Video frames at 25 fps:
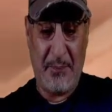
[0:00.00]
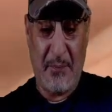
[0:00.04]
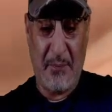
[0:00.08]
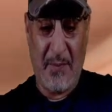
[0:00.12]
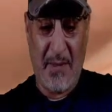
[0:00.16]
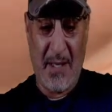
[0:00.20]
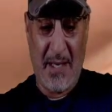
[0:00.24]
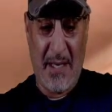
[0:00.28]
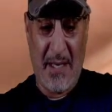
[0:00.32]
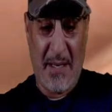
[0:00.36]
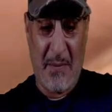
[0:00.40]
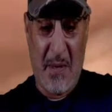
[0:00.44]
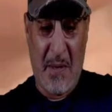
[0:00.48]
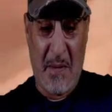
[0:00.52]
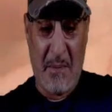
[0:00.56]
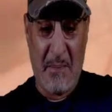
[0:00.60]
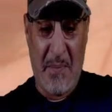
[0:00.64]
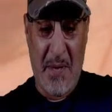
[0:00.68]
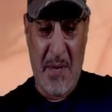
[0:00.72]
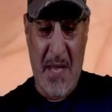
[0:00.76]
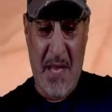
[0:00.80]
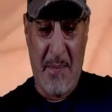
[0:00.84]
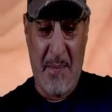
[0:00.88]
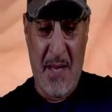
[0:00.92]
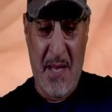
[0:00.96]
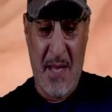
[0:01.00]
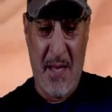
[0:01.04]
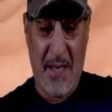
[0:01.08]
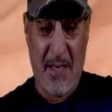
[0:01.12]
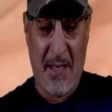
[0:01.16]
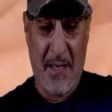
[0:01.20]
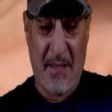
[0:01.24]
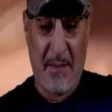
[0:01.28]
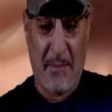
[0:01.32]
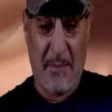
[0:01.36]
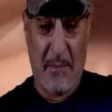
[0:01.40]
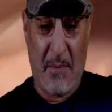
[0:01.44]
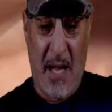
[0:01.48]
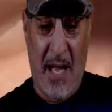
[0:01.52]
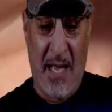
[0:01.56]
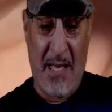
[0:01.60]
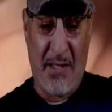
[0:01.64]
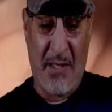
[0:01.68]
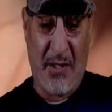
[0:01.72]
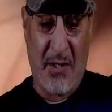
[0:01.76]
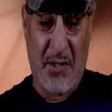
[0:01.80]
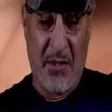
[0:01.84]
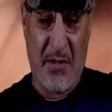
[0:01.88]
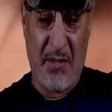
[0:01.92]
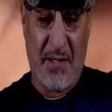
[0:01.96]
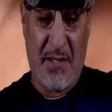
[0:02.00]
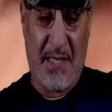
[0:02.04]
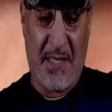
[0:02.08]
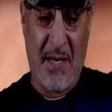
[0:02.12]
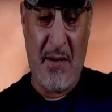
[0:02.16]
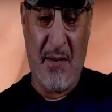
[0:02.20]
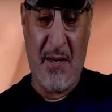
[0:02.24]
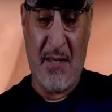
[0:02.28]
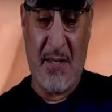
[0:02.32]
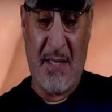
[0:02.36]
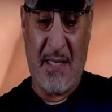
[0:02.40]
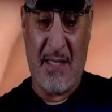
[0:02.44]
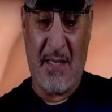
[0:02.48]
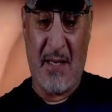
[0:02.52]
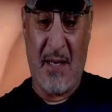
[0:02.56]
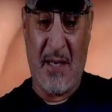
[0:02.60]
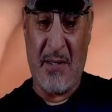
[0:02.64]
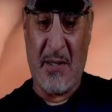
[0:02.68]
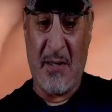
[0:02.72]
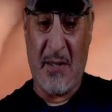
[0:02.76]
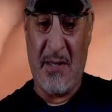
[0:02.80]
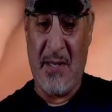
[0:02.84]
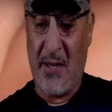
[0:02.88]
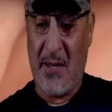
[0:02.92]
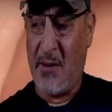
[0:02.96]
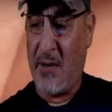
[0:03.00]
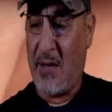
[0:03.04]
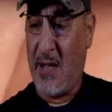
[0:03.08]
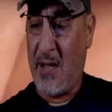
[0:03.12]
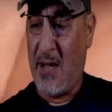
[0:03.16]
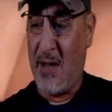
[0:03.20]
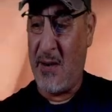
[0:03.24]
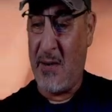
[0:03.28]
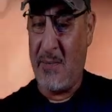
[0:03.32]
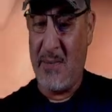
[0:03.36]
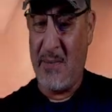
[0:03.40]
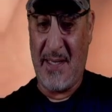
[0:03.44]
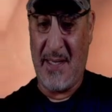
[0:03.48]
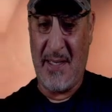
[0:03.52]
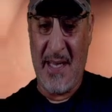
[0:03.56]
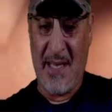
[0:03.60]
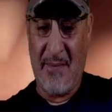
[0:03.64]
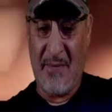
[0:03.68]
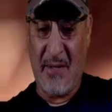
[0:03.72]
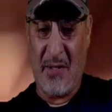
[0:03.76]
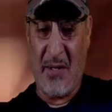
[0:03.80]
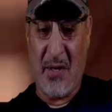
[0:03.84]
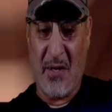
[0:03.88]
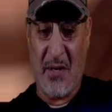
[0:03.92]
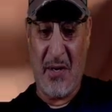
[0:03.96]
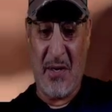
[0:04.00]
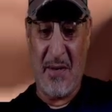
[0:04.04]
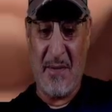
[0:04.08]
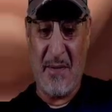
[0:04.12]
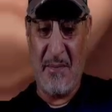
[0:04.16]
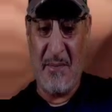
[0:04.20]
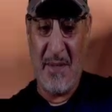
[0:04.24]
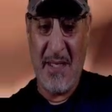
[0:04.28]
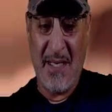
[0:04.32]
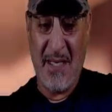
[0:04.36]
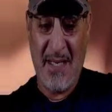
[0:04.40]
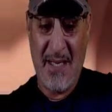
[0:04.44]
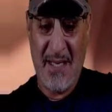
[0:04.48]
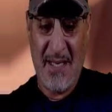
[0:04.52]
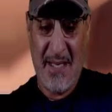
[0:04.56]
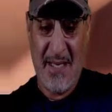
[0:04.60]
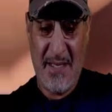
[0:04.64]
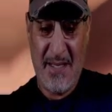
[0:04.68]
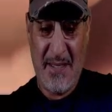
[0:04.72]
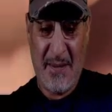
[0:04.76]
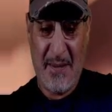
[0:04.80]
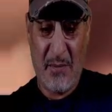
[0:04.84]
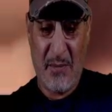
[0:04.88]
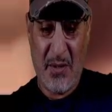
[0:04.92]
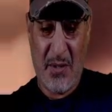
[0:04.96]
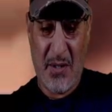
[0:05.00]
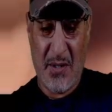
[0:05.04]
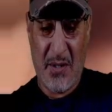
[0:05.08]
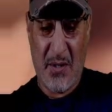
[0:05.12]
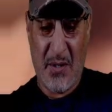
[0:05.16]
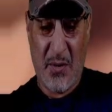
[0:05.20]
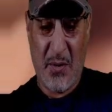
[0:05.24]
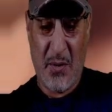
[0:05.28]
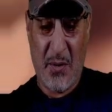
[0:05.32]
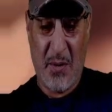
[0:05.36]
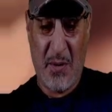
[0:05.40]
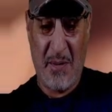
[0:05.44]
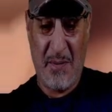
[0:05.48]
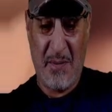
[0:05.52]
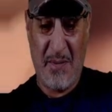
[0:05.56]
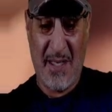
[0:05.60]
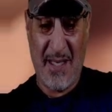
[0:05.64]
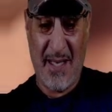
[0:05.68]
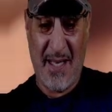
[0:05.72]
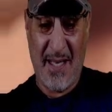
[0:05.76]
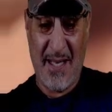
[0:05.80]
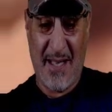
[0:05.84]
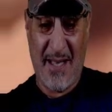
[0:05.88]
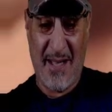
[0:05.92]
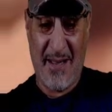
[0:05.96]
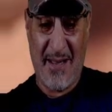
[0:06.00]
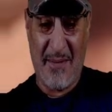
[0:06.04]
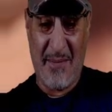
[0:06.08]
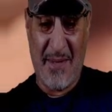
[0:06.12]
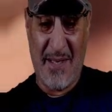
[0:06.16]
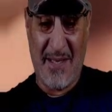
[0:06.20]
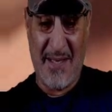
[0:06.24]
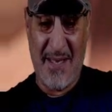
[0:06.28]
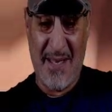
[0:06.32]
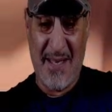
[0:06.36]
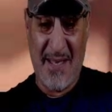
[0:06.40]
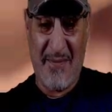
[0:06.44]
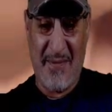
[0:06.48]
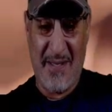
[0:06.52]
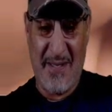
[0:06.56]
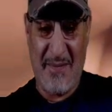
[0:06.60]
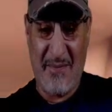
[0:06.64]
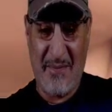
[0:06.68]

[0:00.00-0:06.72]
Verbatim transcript: Come on, baby. Monster Series. This is also another Connor McDavid card, which is cool. I like Connor McDavid.